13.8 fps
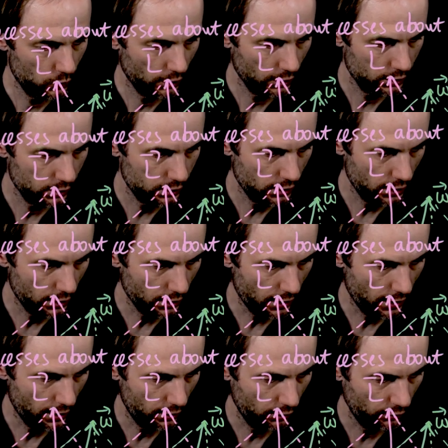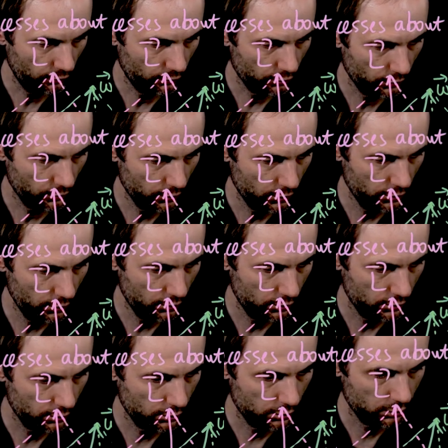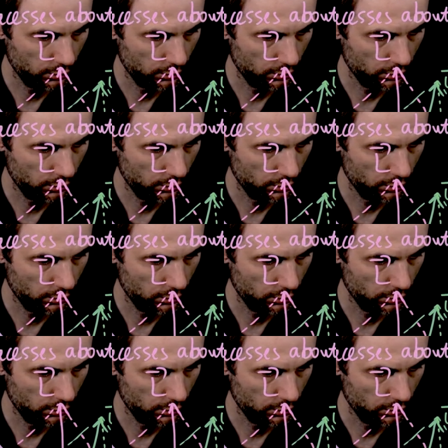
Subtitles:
we can take L from here